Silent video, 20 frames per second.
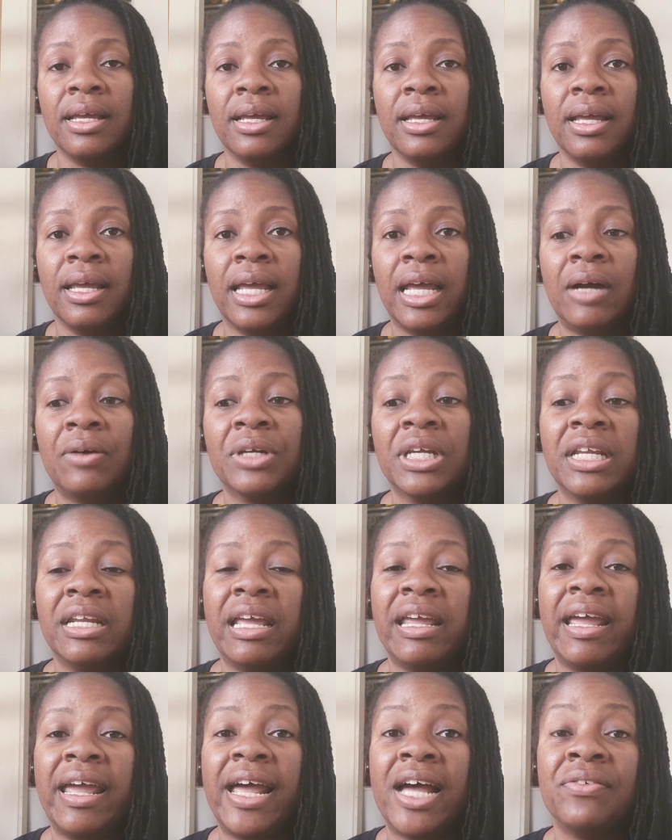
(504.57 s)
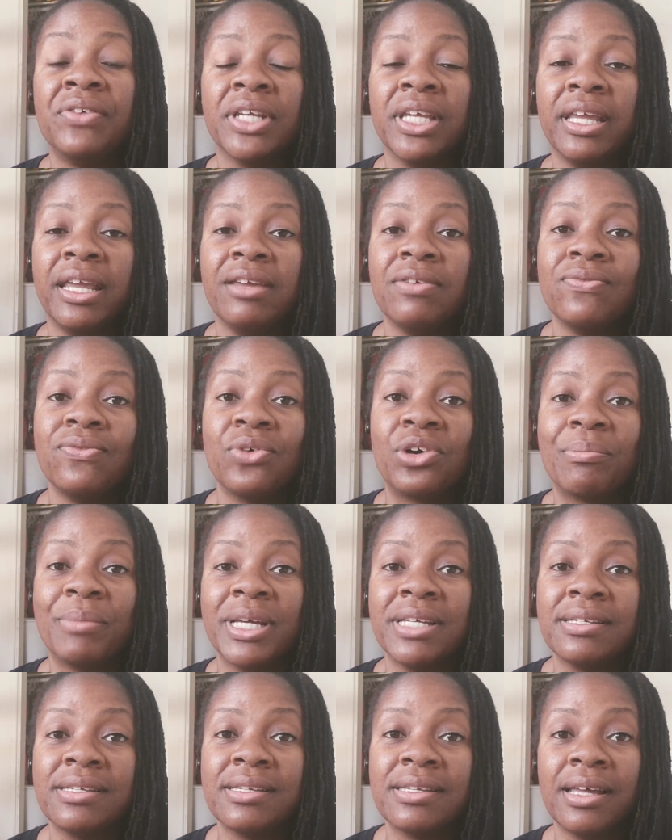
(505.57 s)
How can I advocate for my
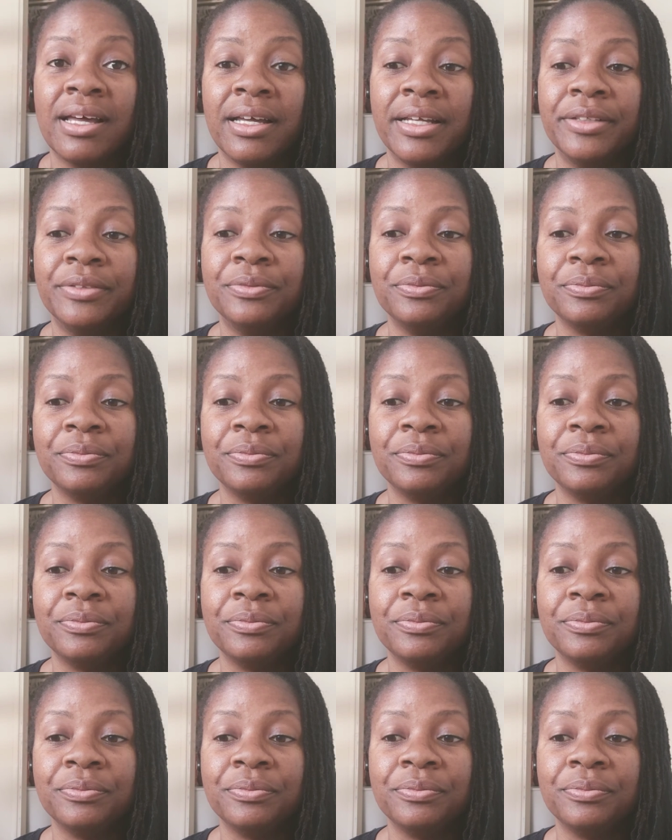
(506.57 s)
son?